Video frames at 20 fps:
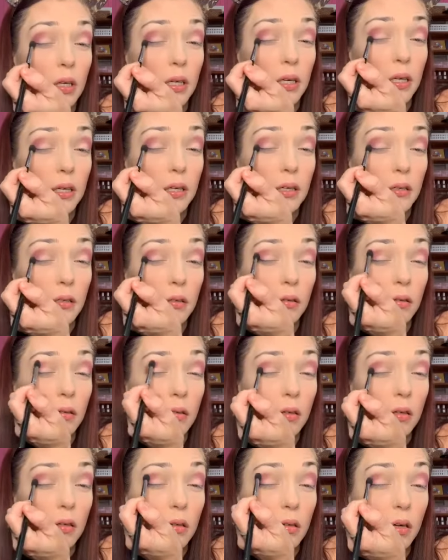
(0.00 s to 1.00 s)
it
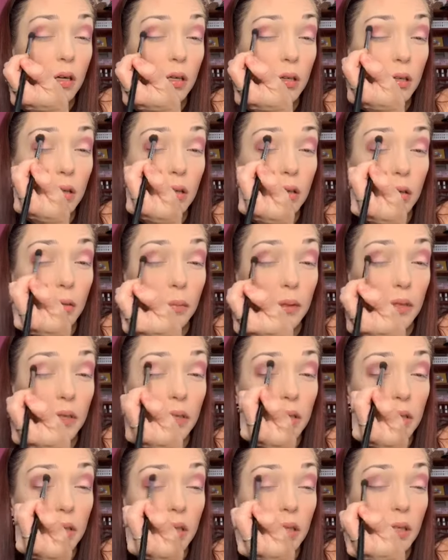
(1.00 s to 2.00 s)
a little bit
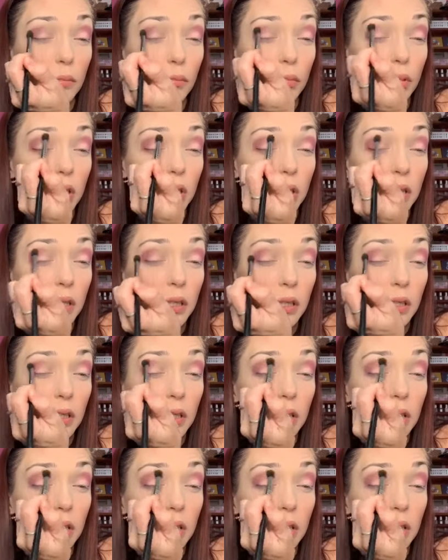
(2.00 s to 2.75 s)
to kind of blend it.